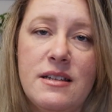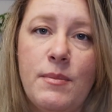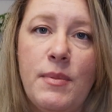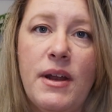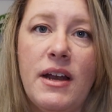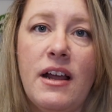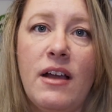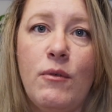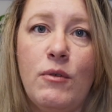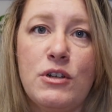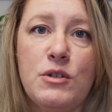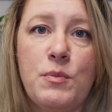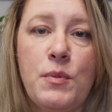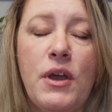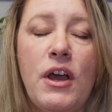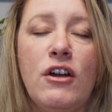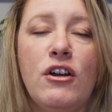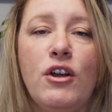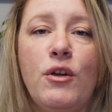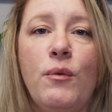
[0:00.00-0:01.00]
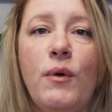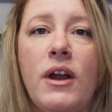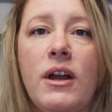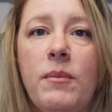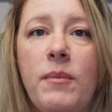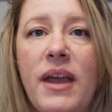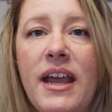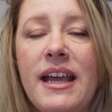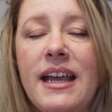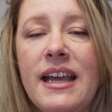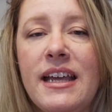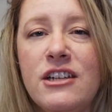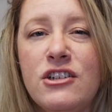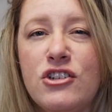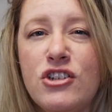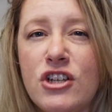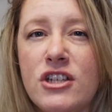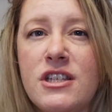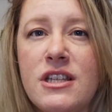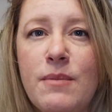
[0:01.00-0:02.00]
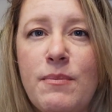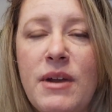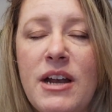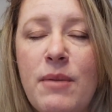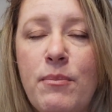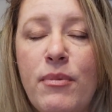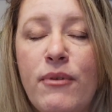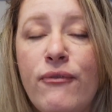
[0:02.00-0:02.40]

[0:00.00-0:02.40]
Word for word: depending on which planner you want to make in just a minute.